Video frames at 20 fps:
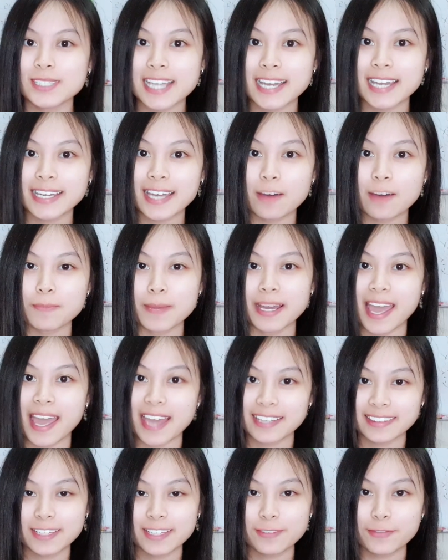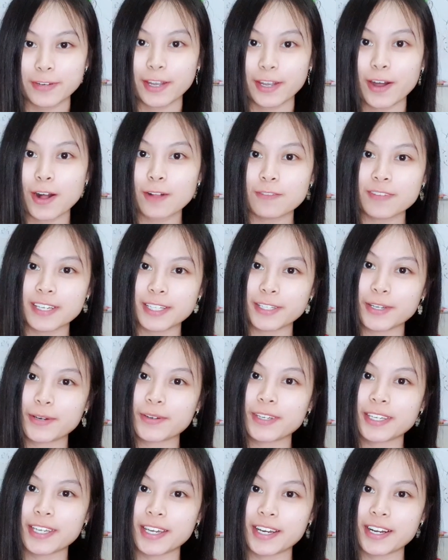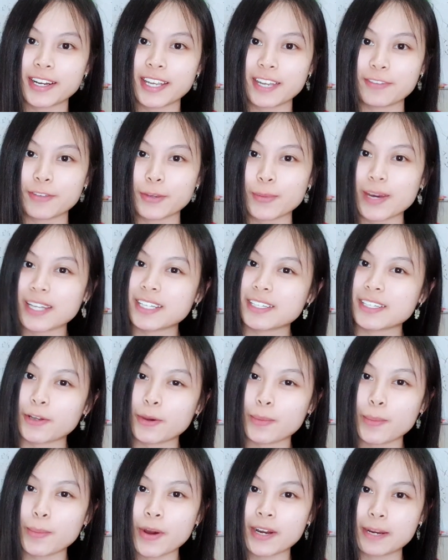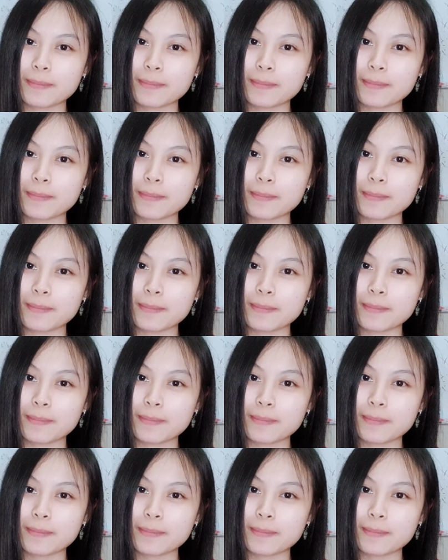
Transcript: Do check out my active recall video here if you want to know